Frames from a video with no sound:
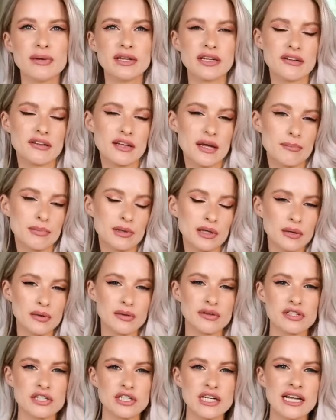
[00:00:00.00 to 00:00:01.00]
being this like
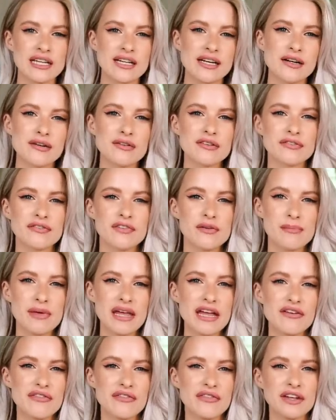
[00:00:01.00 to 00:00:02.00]
blues and yellows, for
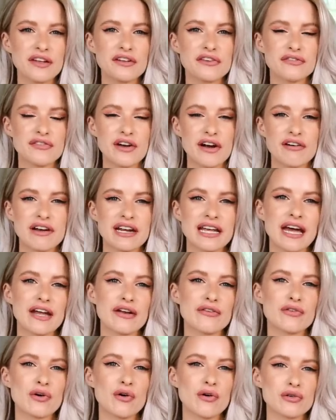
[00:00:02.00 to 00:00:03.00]
me it feels very
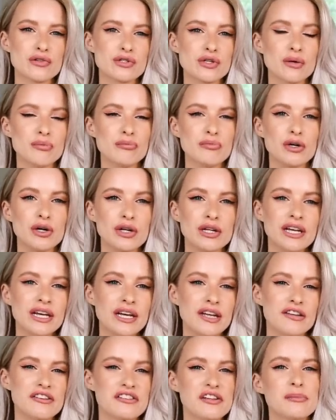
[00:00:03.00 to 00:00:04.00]
kind of autumnal,
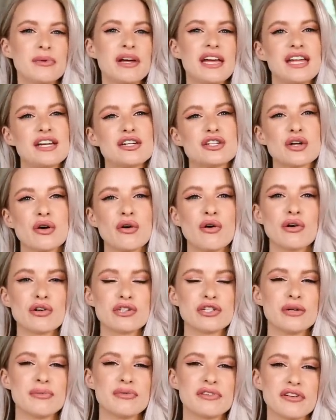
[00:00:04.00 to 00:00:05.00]
summer into
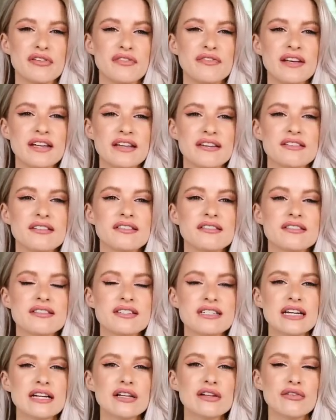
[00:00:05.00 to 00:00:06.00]
autumn, so I feel this is
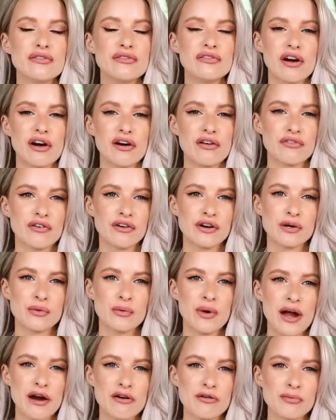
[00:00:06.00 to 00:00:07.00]
still very very
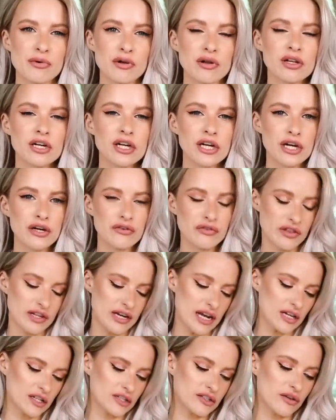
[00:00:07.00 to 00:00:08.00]
wearable for the
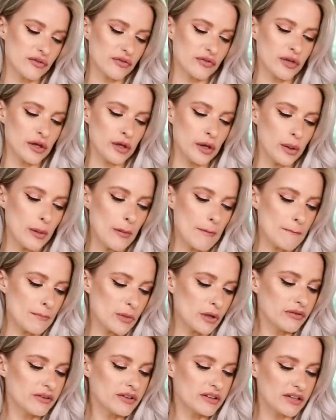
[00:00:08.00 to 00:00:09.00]
next few
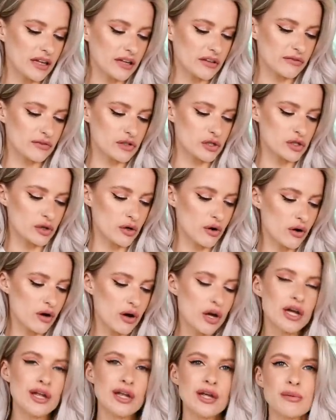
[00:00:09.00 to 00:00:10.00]
months, that's for
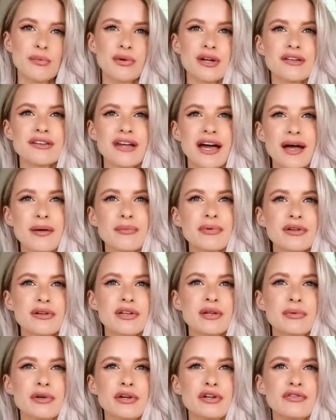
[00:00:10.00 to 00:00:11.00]
sure, but it's
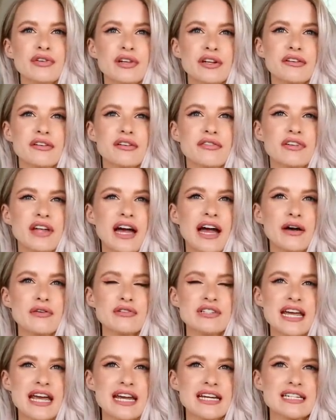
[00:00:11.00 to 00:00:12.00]
absolutely beautiful. I love how
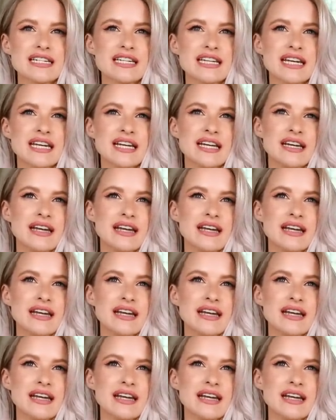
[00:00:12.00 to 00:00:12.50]
dainty